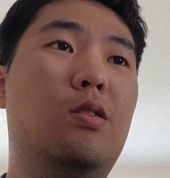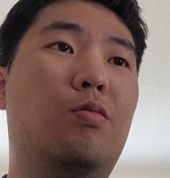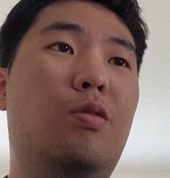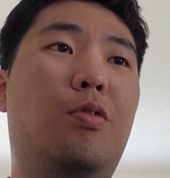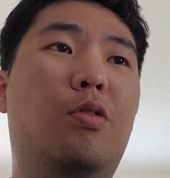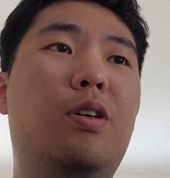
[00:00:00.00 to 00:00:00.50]

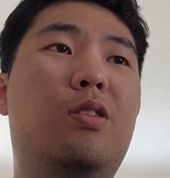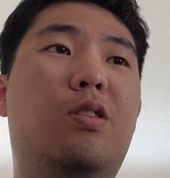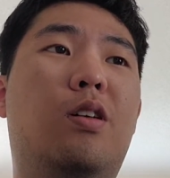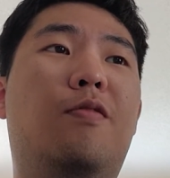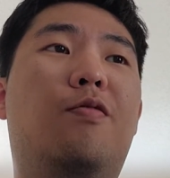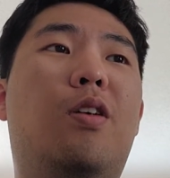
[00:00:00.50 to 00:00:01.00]
reportedly
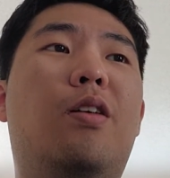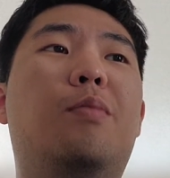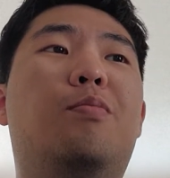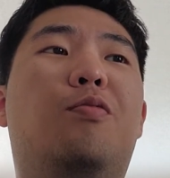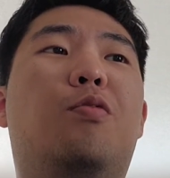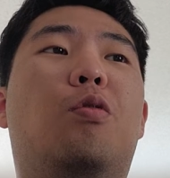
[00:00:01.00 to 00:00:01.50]
started firing
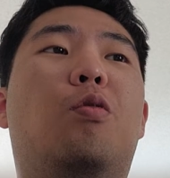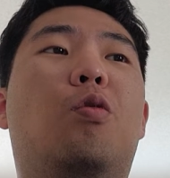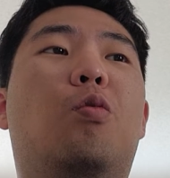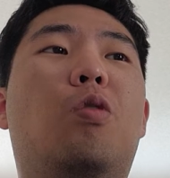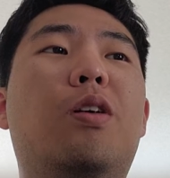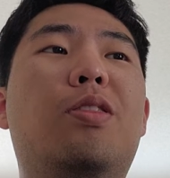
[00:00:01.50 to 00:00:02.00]
before
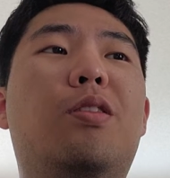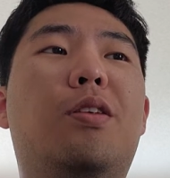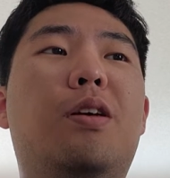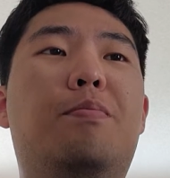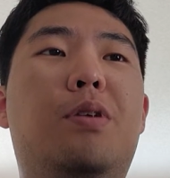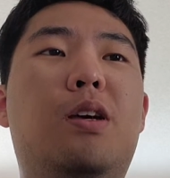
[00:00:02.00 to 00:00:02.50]

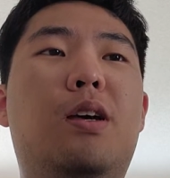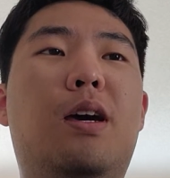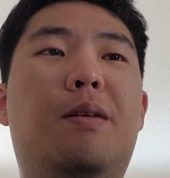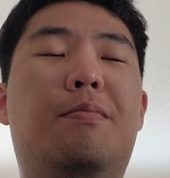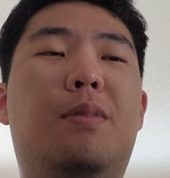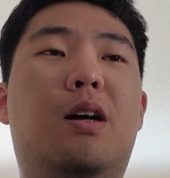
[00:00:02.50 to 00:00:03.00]
1.30
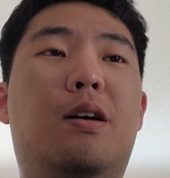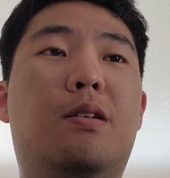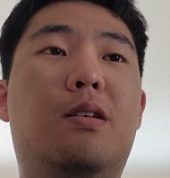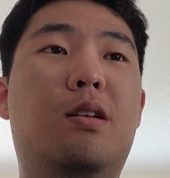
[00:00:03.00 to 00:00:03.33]
p.m. Uh,